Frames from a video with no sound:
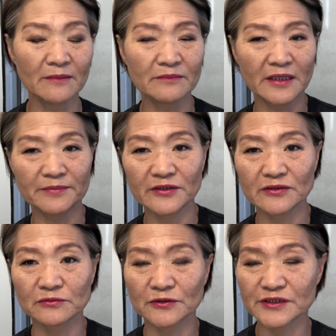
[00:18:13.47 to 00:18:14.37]
Maybe
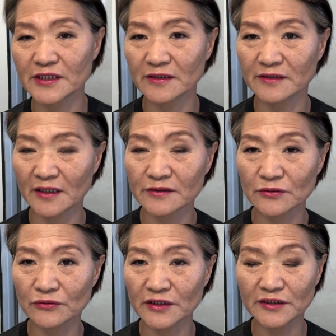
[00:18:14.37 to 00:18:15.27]
you will turn on the
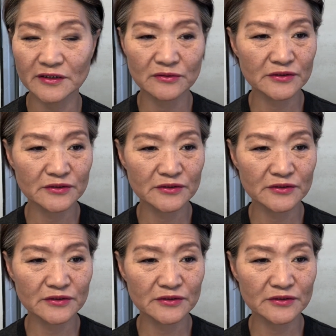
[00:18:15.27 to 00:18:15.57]
radio,